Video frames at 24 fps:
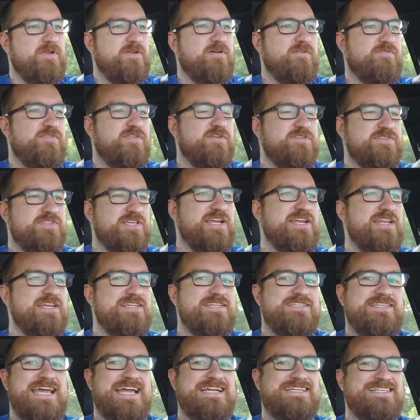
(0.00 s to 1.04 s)
if there's any
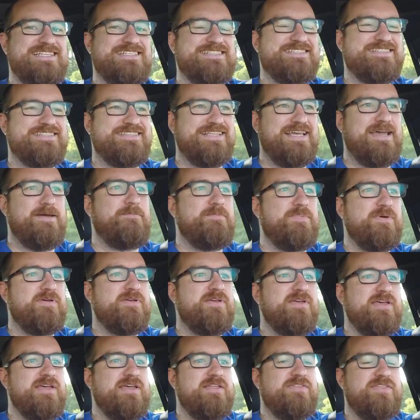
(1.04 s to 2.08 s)
detected slip,
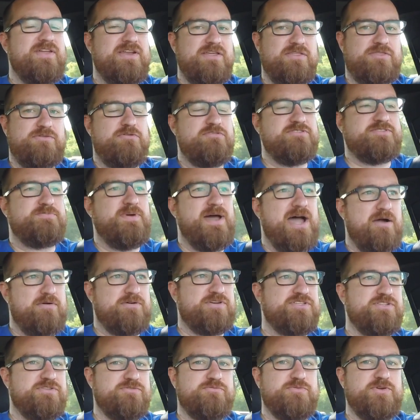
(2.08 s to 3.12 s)
then it throws
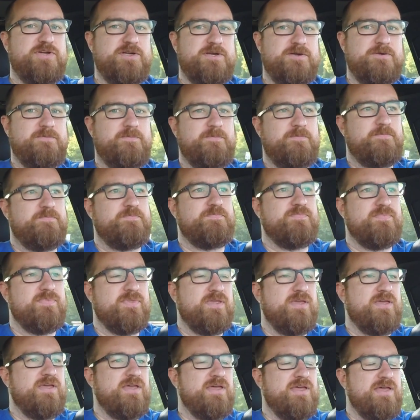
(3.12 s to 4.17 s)
power to the rear.
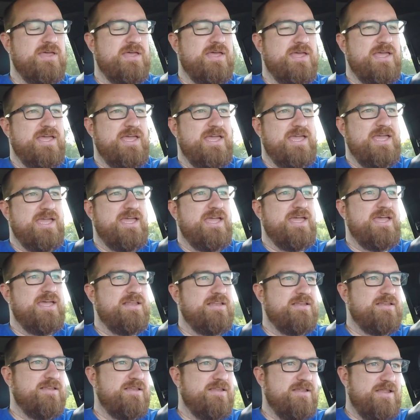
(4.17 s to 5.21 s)

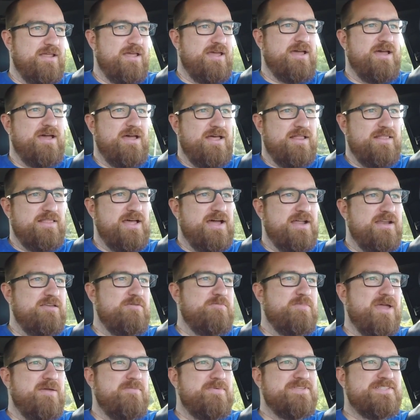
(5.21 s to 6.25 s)
And a lot of
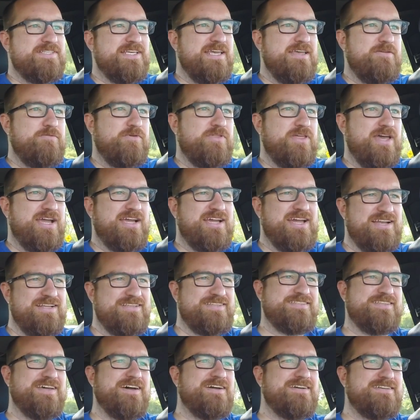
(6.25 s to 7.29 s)
you may be saying, well, that kind
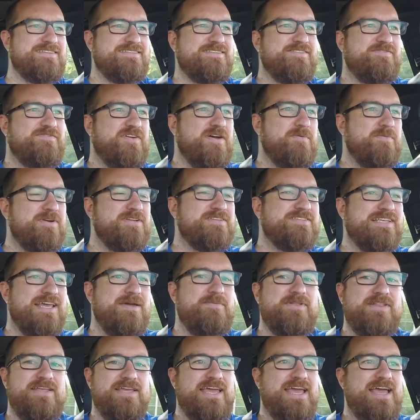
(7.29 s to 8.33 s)
of sucks. If I'm going to
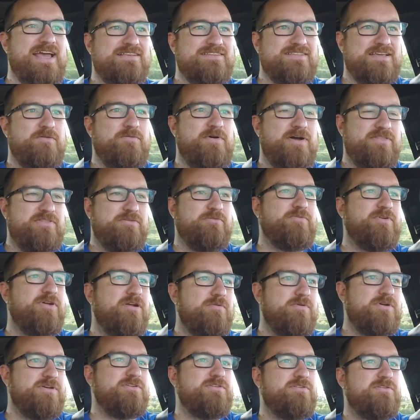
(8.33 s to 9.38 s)
slam on the gas, I want the
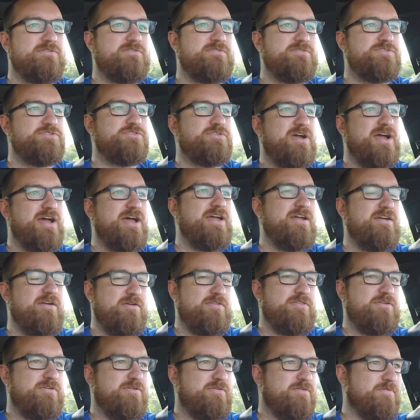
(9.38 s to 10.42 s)
rear wheel drive,
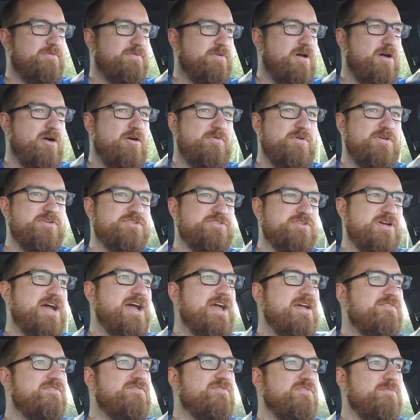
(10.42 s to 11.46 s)
or the all-wheel
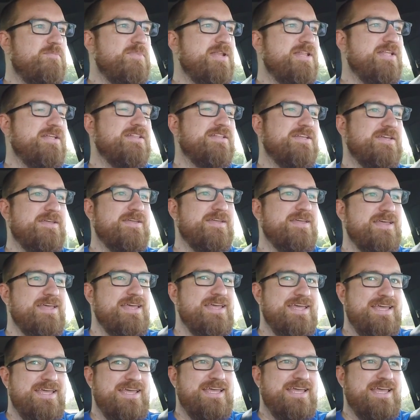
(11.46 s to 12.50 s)
drive immediately.
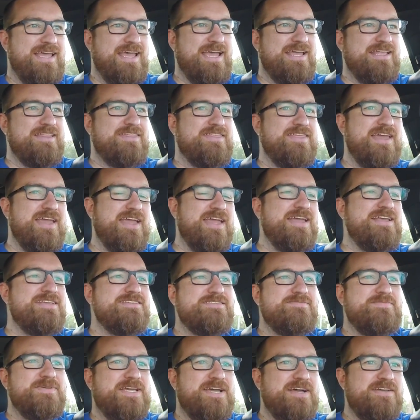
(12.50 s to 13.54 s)
And the thing
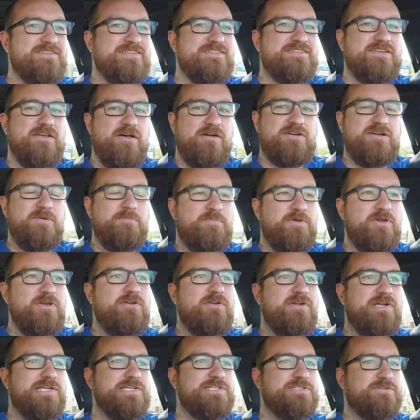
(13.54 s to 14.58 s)
is, because it's all
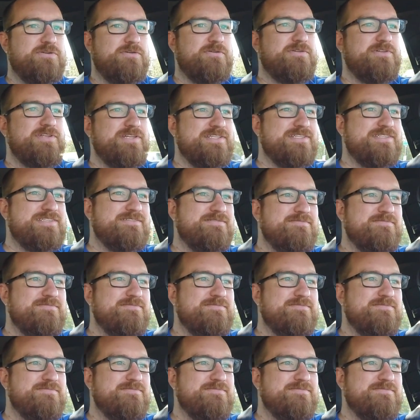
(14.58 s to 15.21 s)
computer controlled, it